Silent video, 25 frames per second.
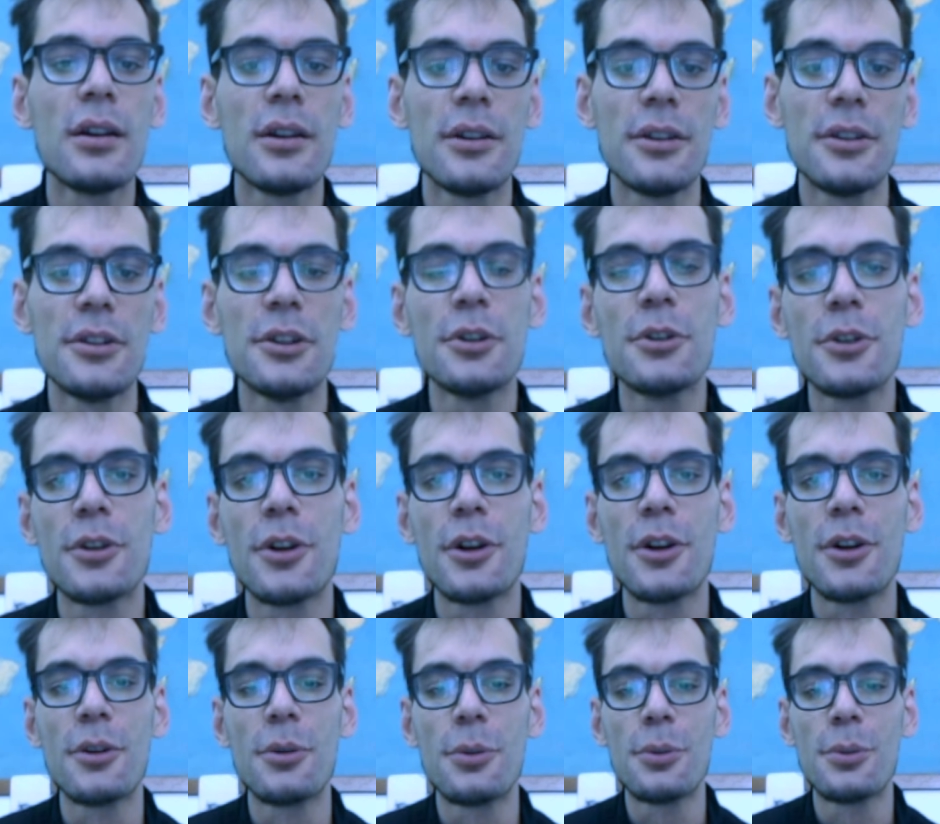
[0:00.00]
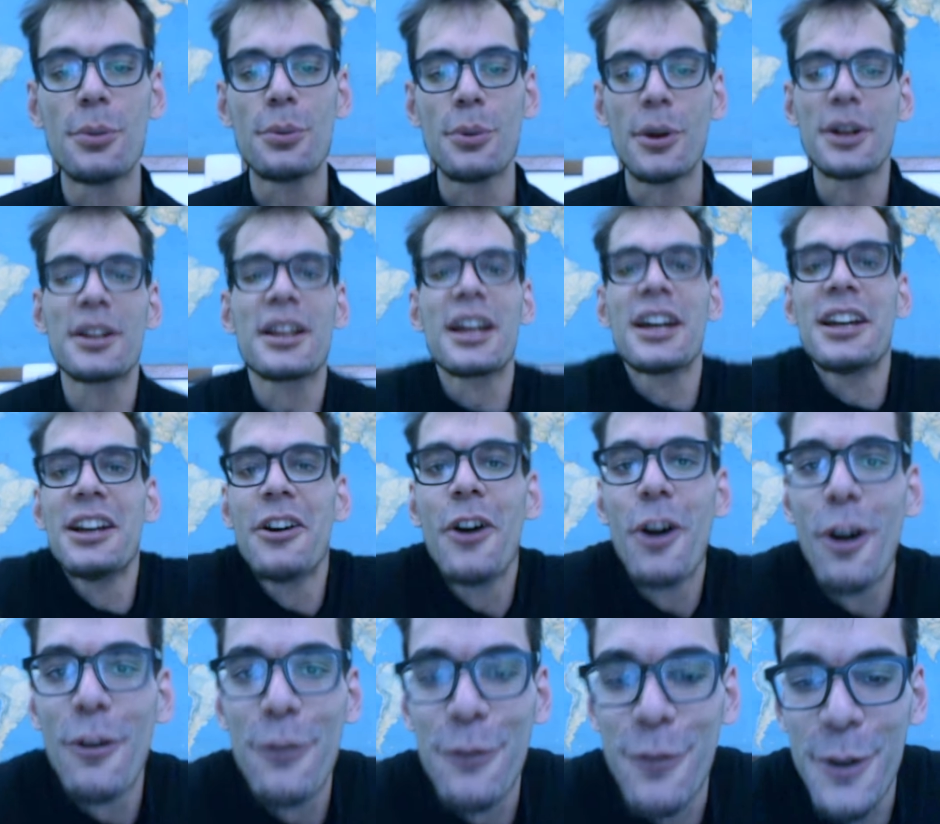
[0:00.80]
You know what I
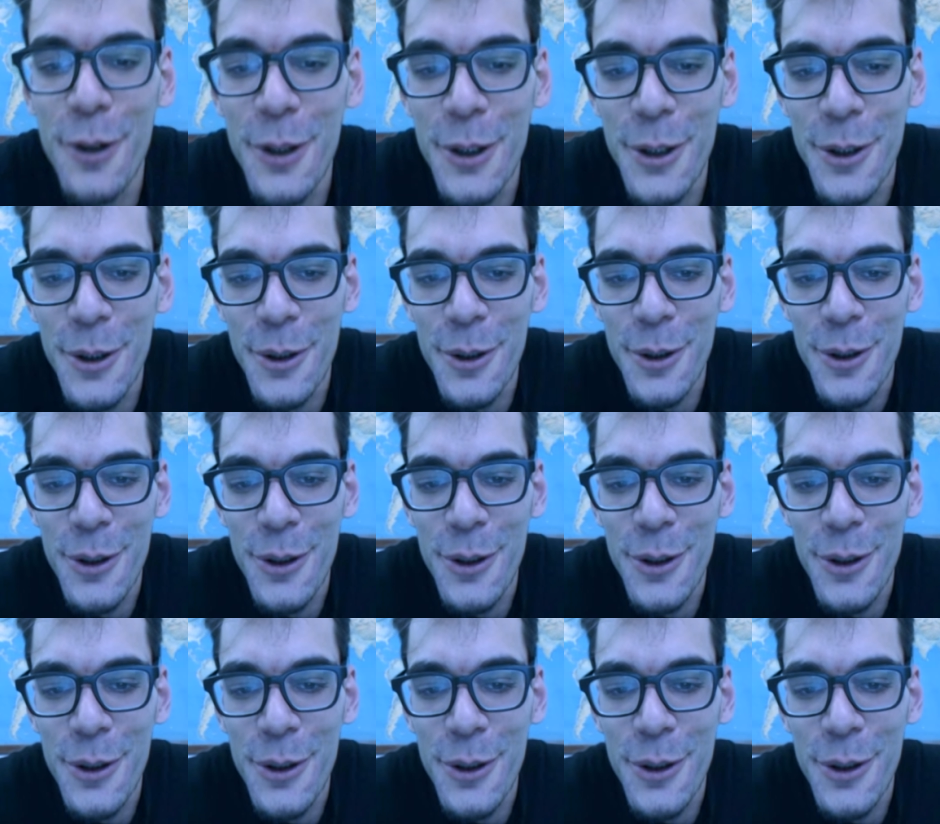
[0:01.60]
offer you.